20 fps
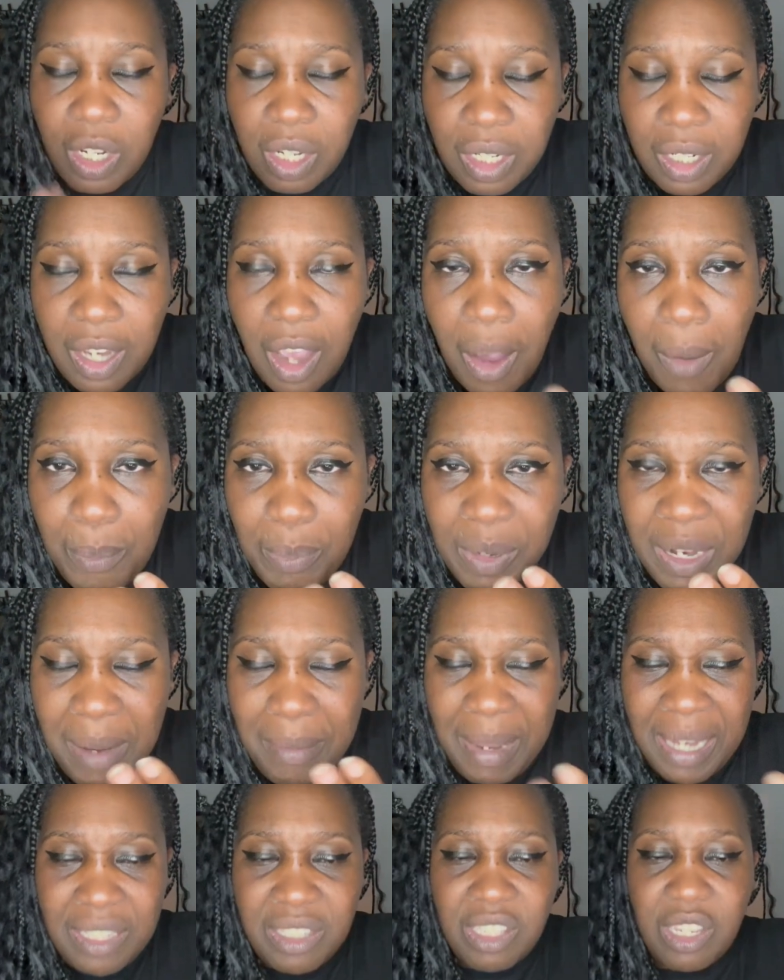
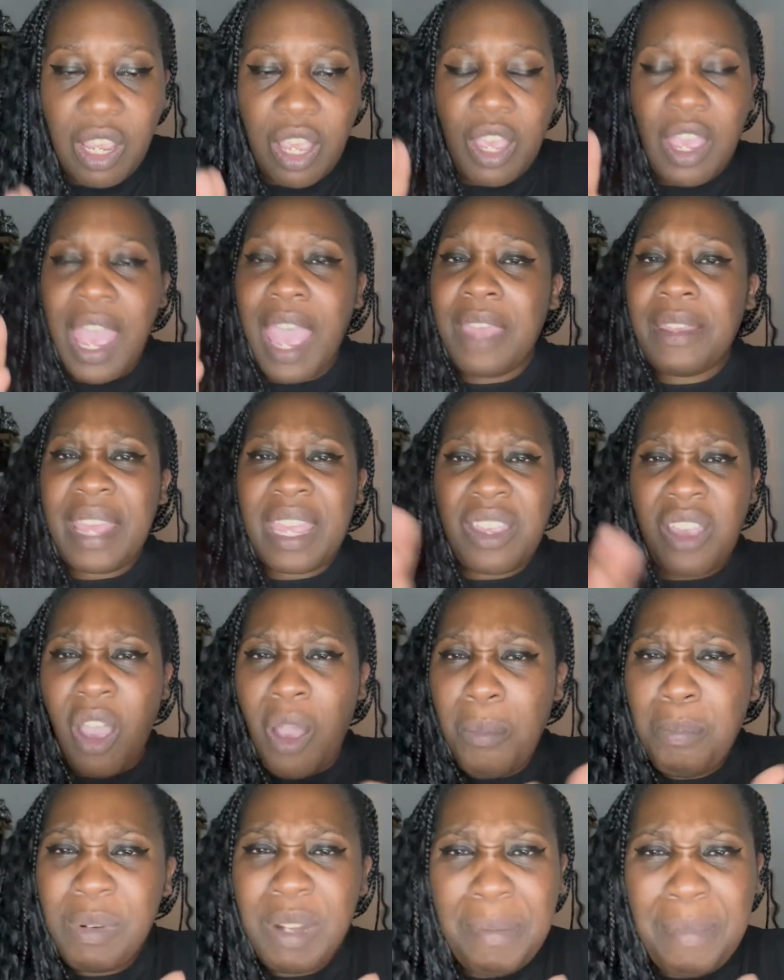complements her, how they
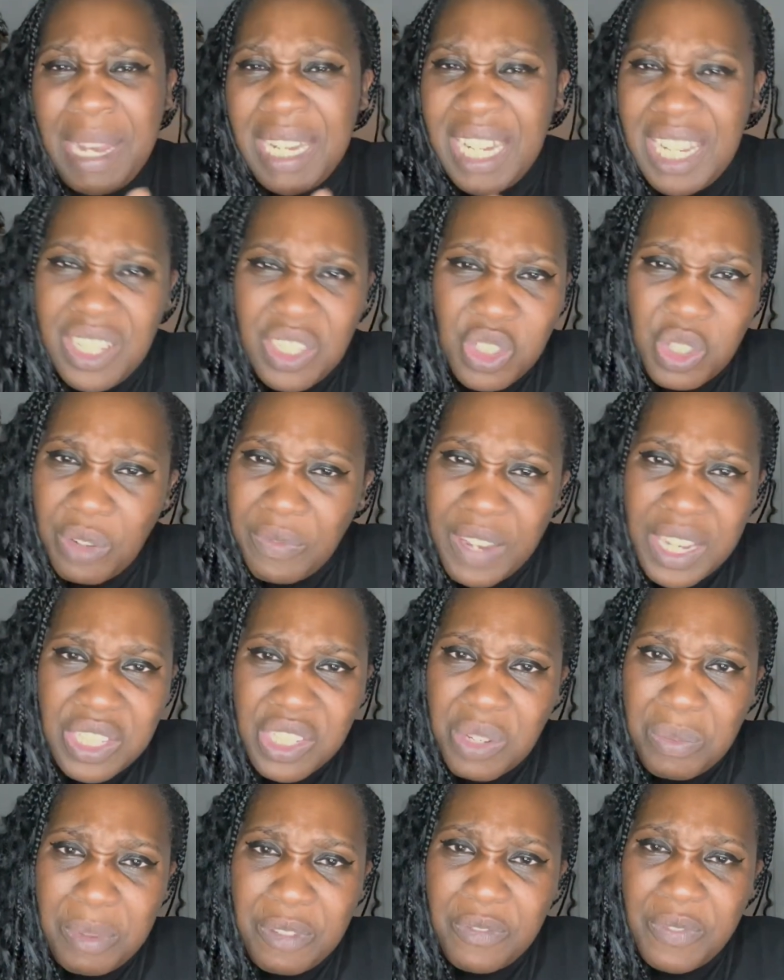complement each other.
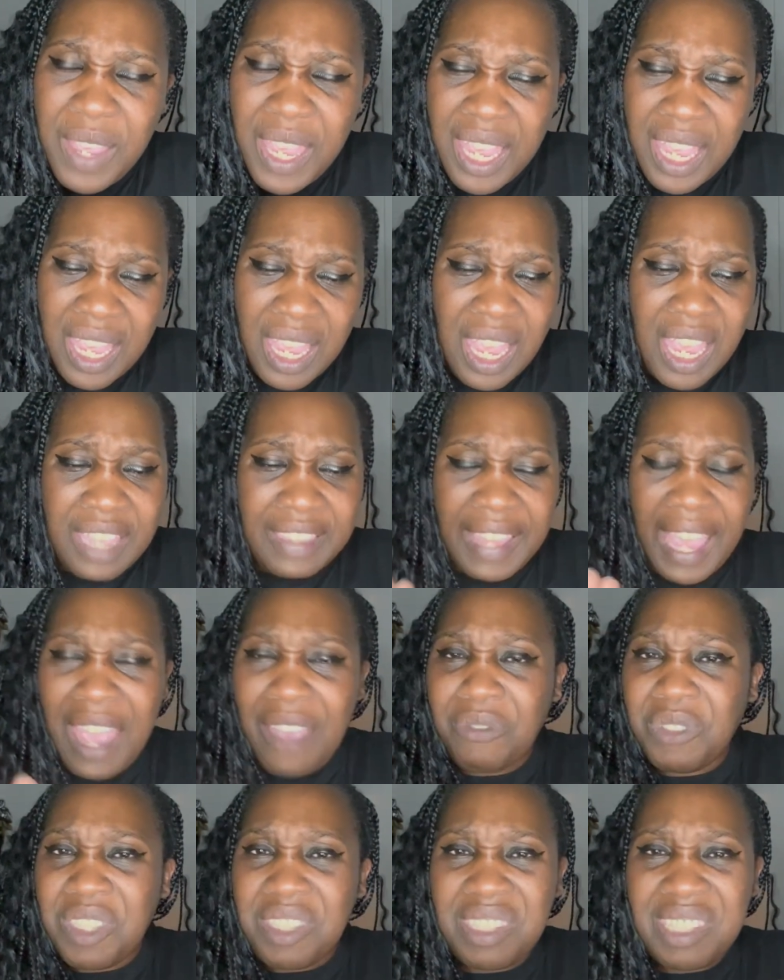To be fair, they
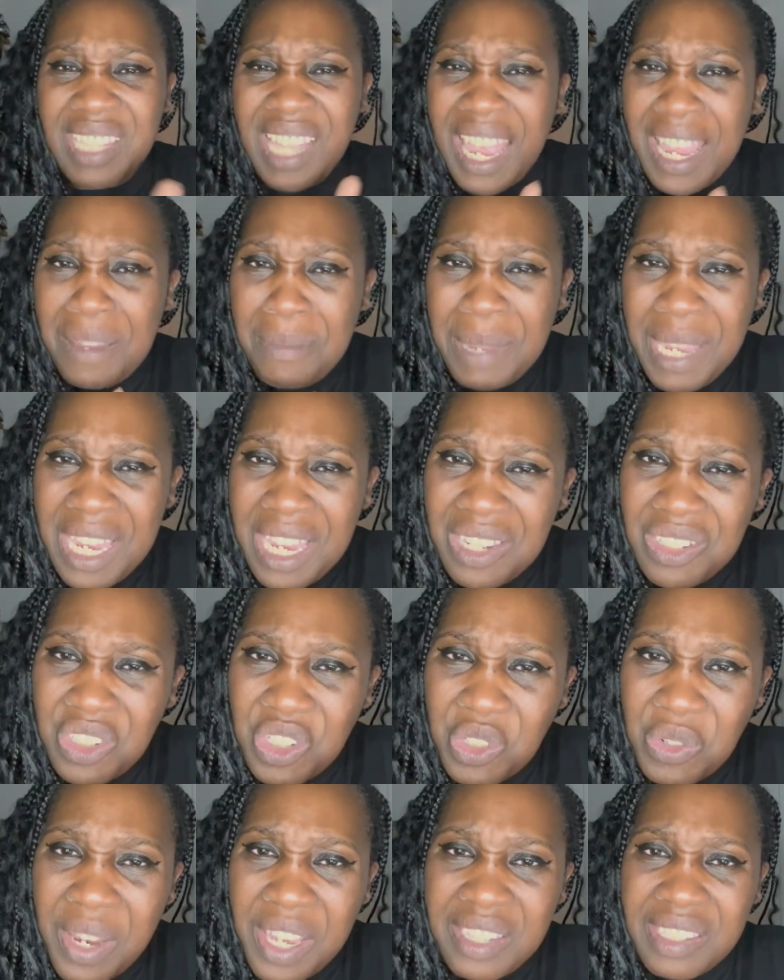have the same
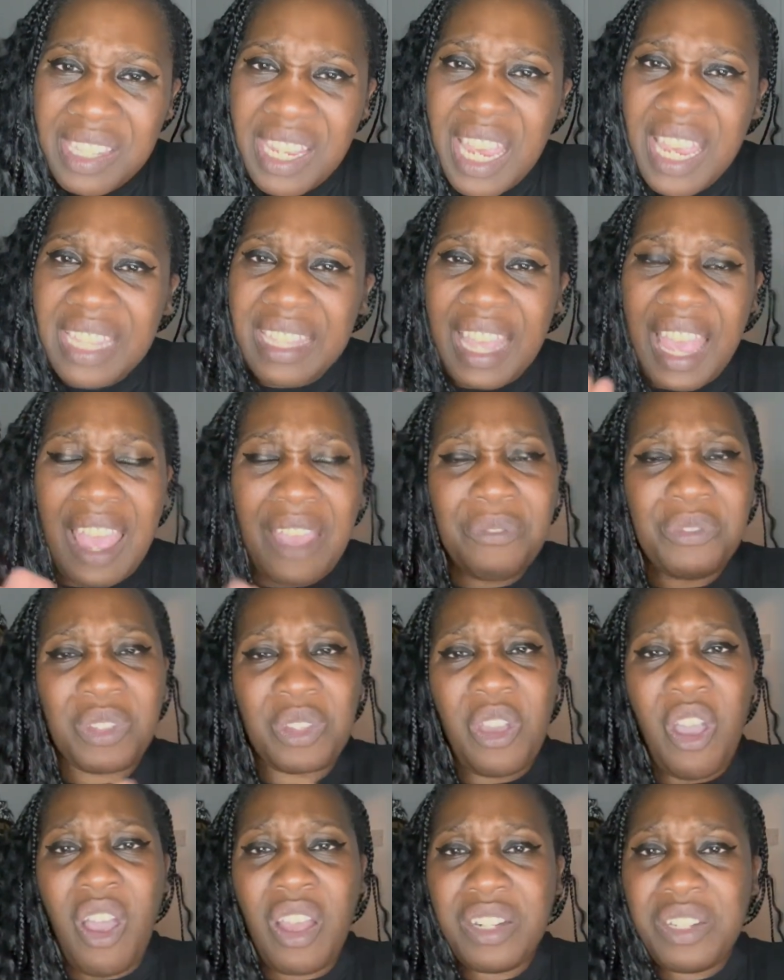interests, they have
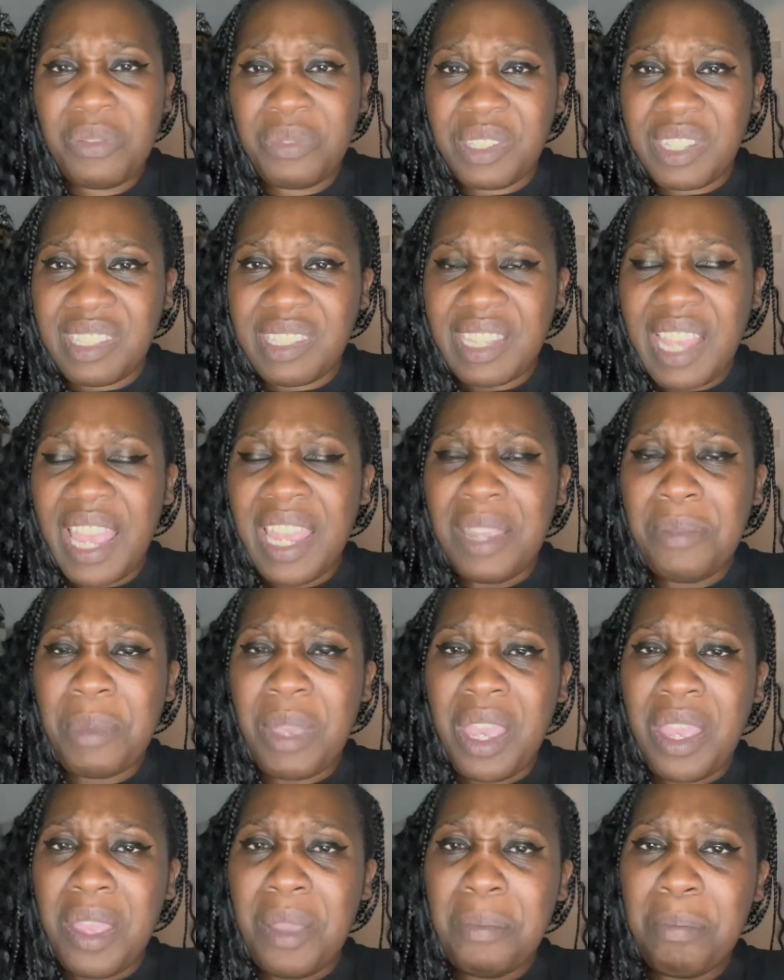the same
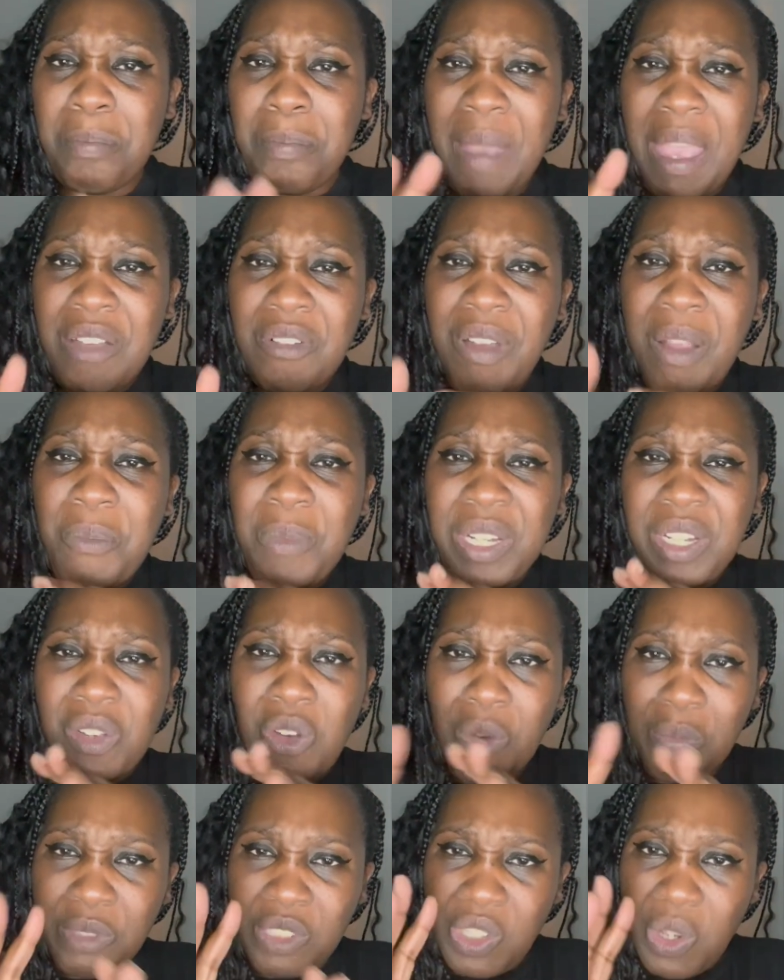background when it
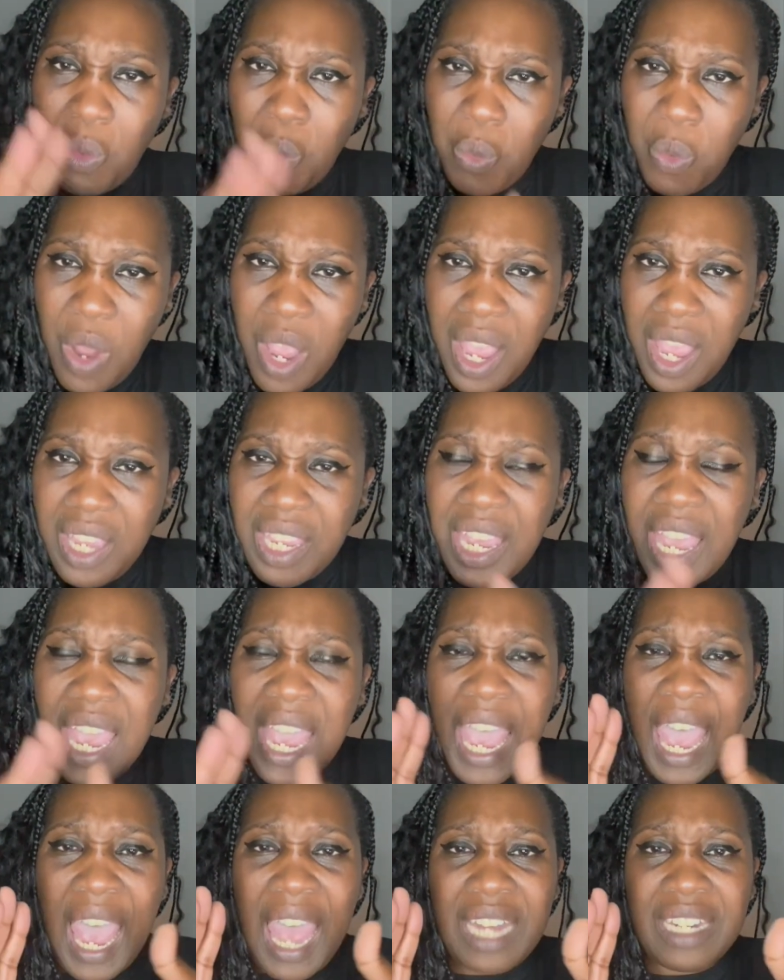comes to work
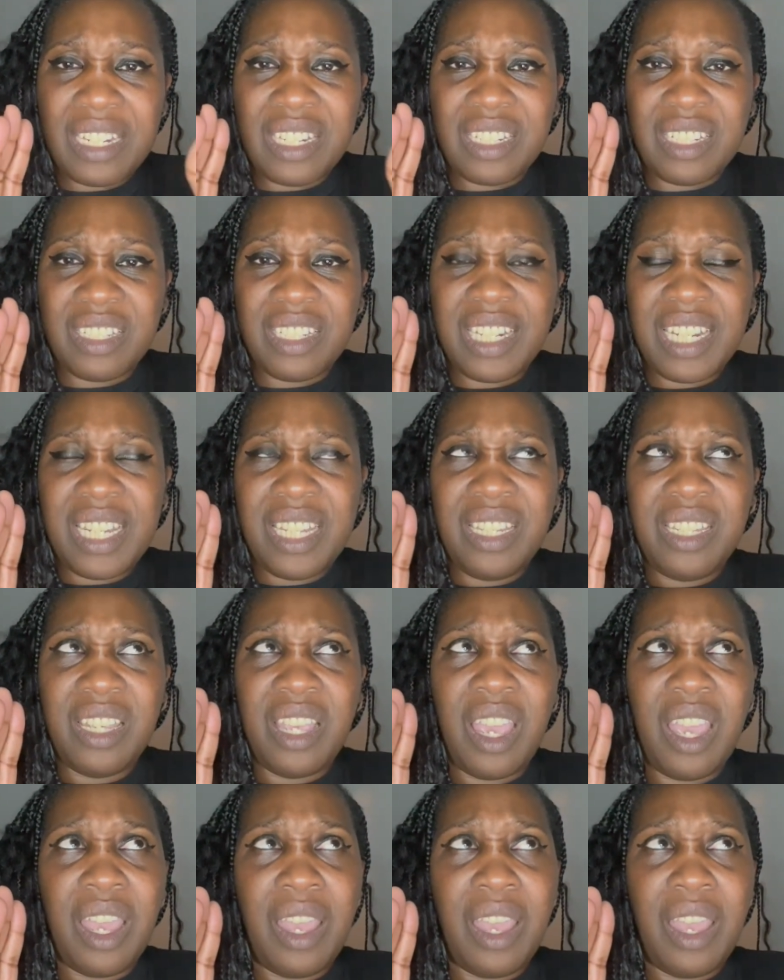and the